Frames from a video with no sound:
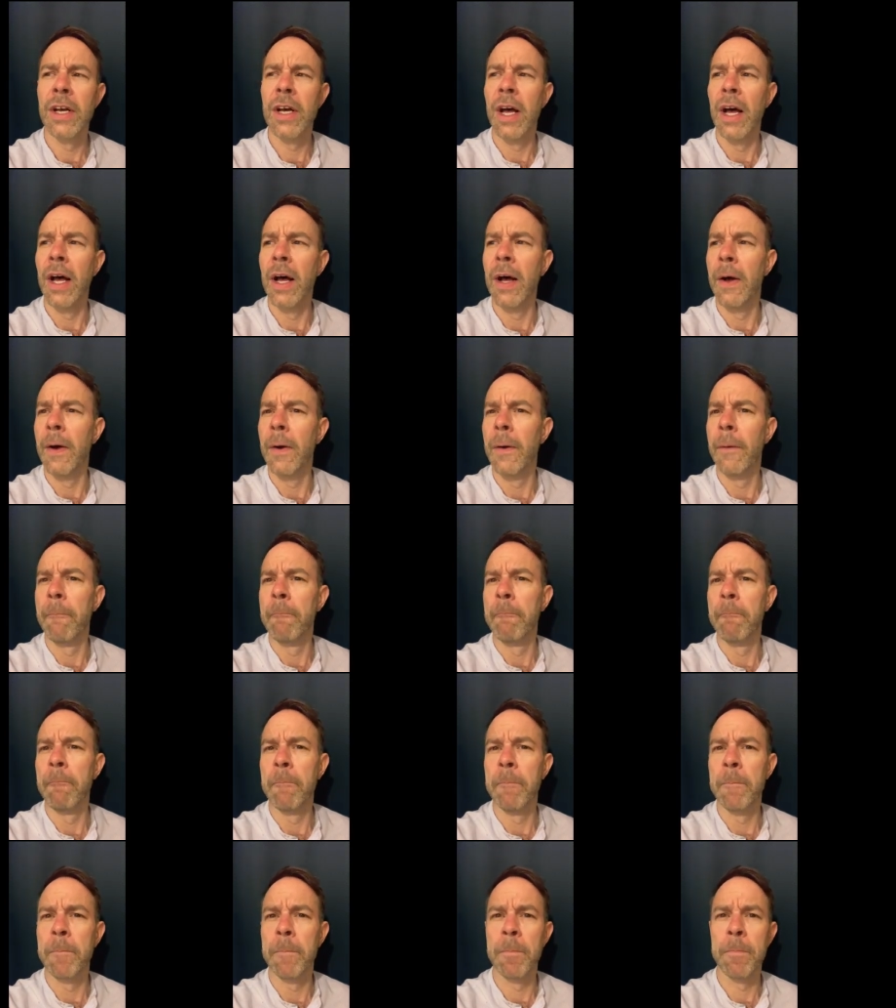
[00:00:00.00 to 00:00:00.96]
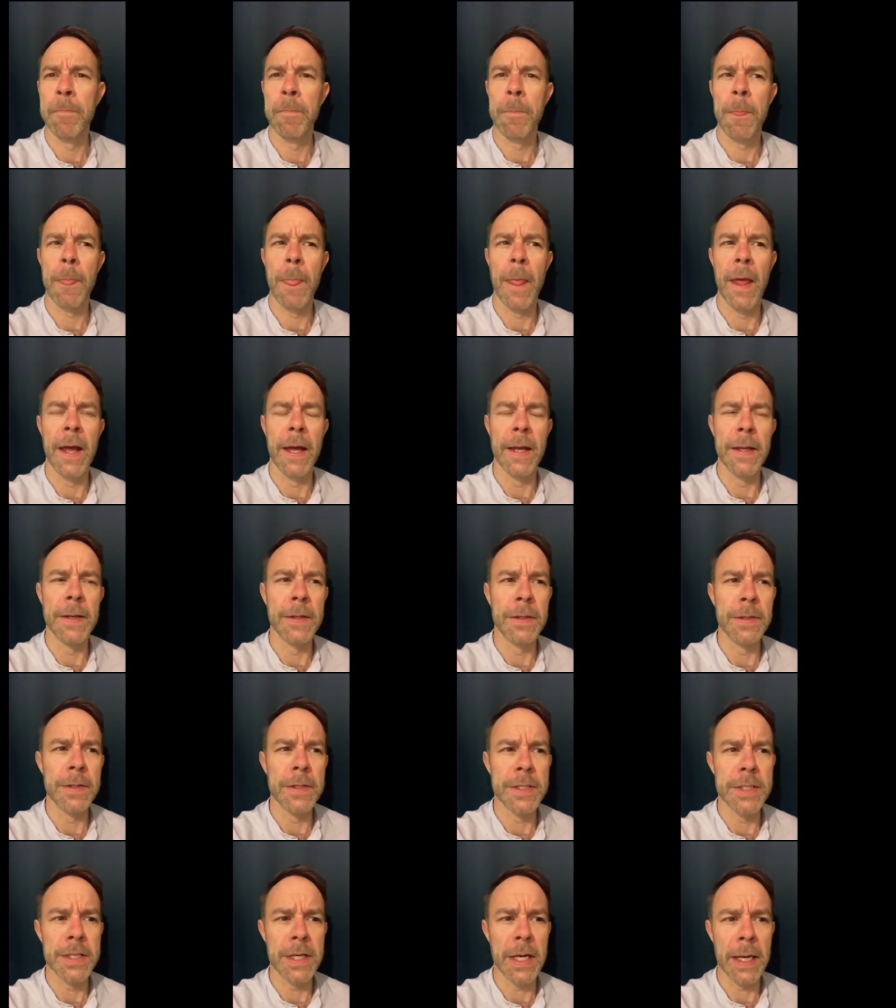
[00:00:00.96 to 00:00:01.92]
Um,
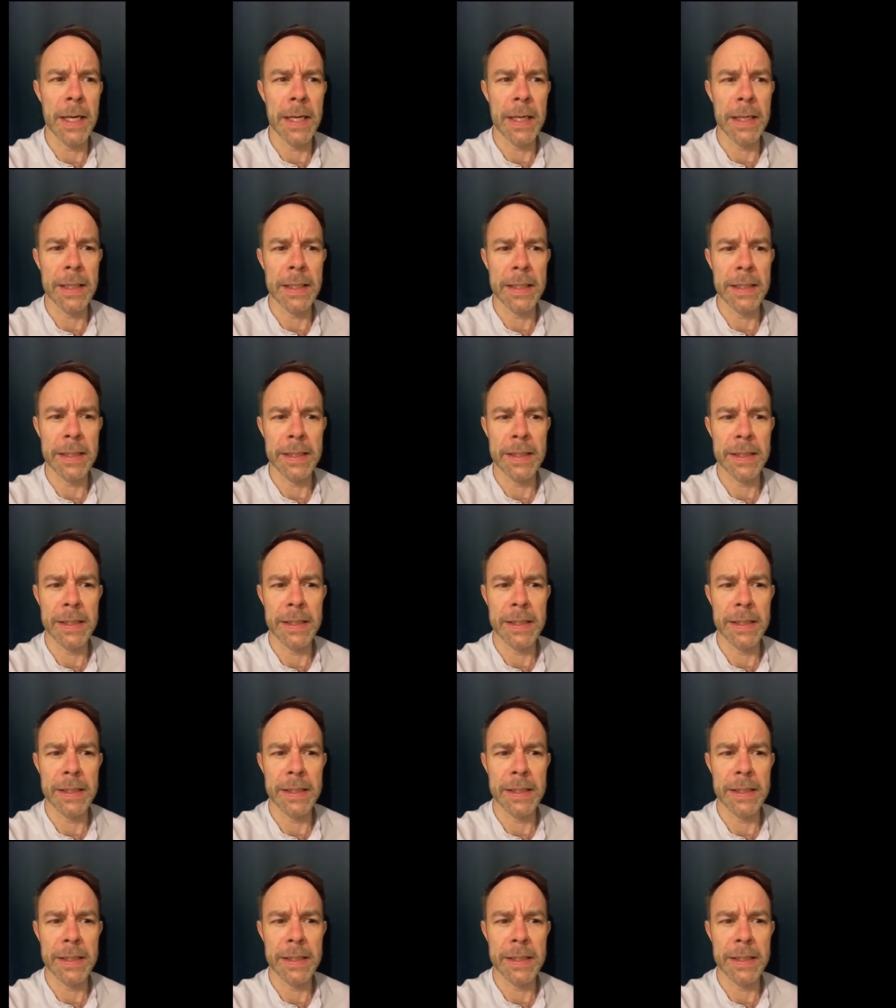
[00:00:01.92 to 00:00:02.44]
and uh,